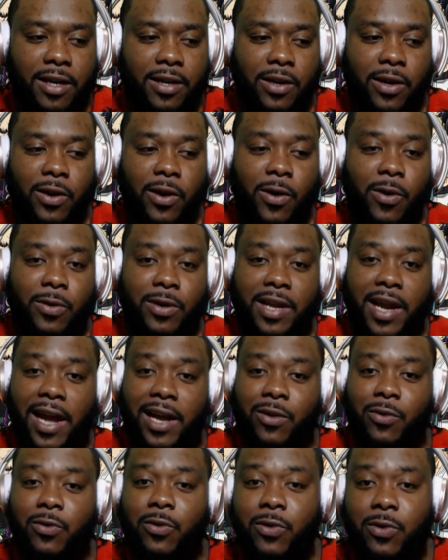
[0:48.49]

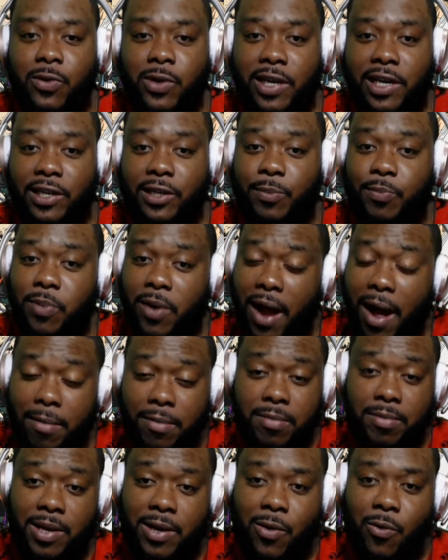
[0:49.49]
Deku is
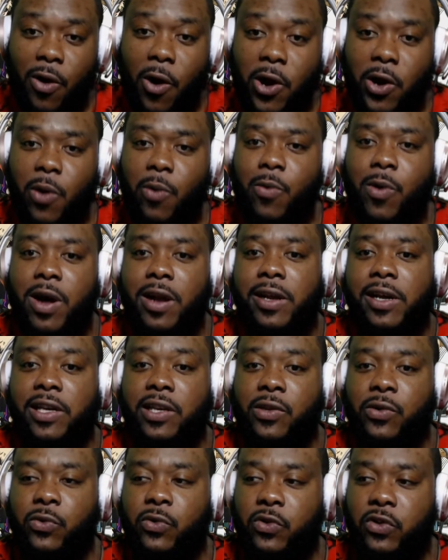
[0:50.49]
probably going to want to
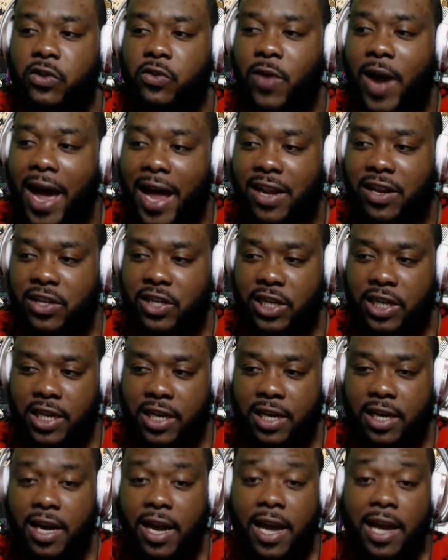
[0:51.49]
use
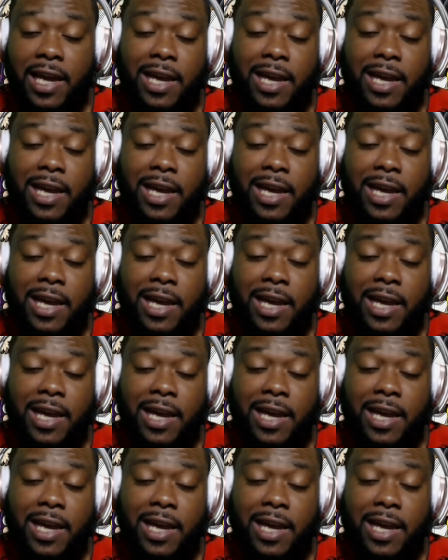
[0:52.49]
strategy.